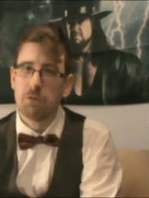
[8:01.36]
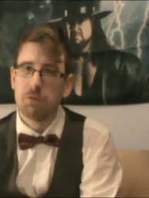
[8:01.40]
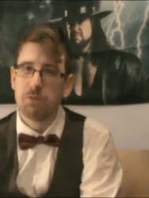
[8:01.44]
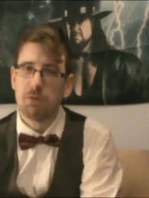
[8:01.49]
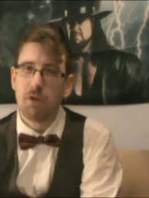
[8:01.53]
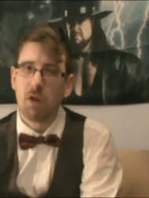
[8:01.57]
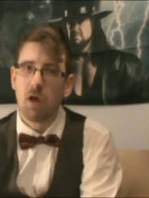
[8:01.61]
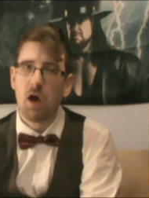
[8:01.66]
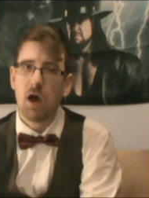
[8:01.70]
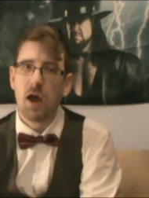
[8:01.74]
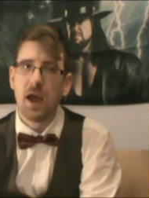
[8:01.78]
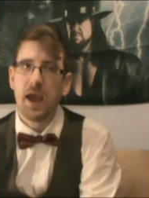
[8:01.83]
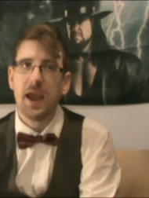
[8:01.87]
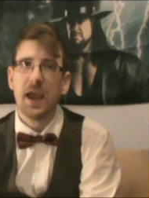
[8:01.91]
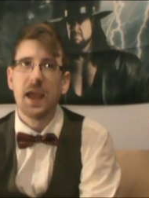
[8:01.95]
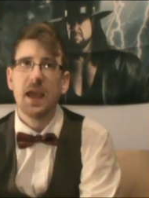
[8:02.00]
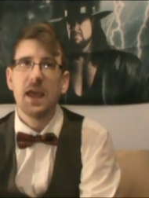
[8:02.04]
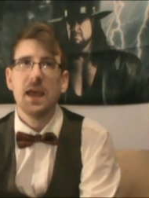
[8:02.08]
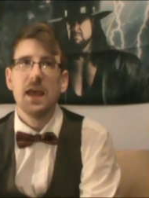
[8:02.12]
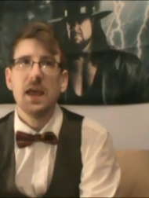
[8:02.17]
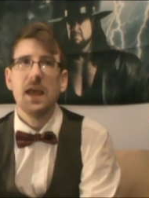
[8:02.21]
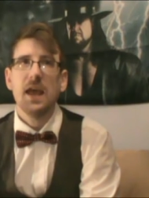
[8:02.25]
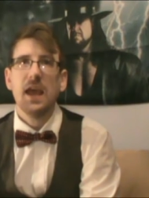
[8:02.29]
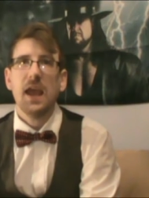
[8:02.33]
fly.
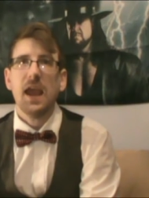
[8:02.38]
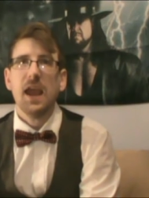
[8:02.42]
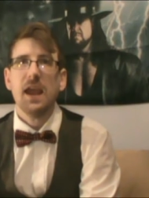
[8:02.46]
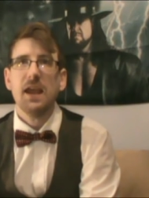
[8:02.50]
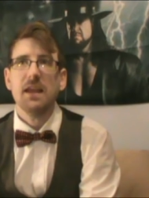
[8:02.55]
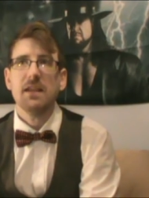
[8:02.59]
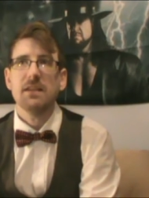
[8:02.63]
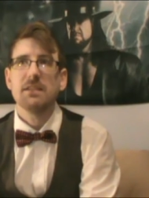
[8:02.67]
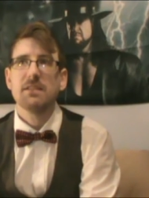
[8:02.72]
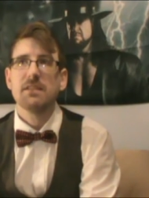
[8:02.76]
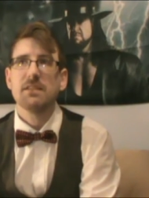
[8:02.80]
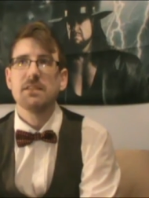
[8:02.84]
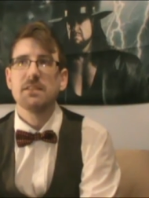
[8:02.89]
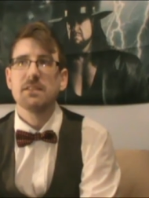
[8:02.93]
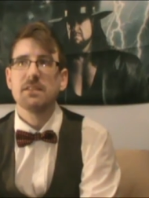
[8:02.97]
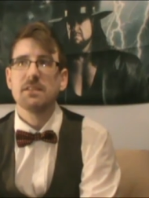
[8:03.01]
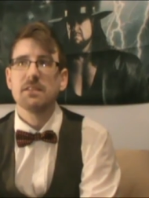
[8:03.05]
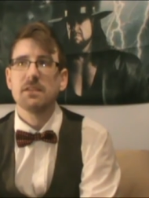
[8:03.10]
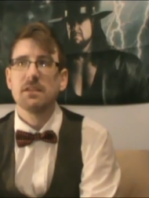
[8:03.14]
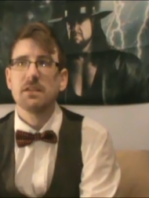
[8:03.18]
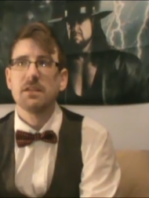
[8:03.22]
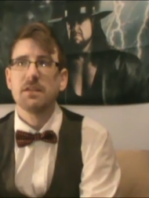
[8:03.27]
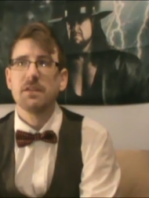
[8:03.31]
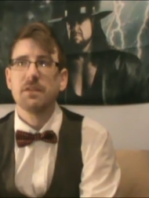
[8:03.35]

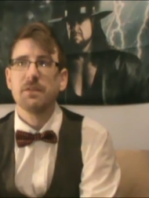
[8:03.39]
It's